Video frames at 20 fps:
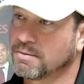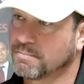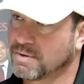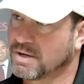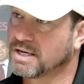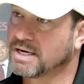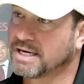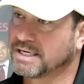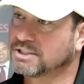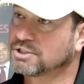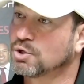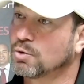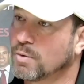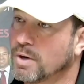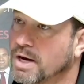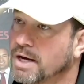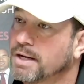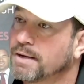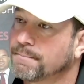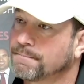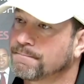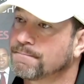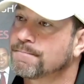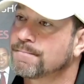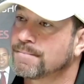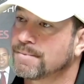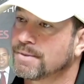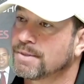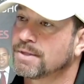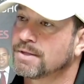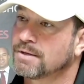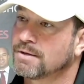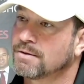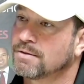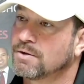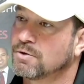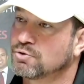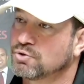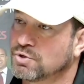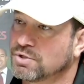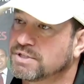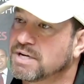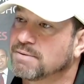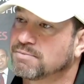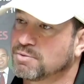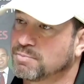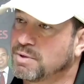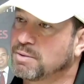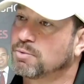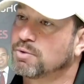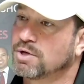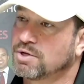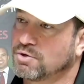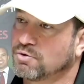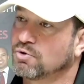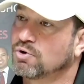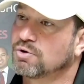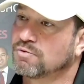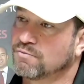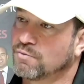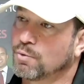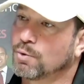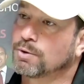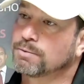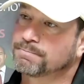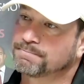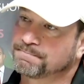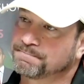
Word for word: an, HOA, those are the types of people that you're looking for.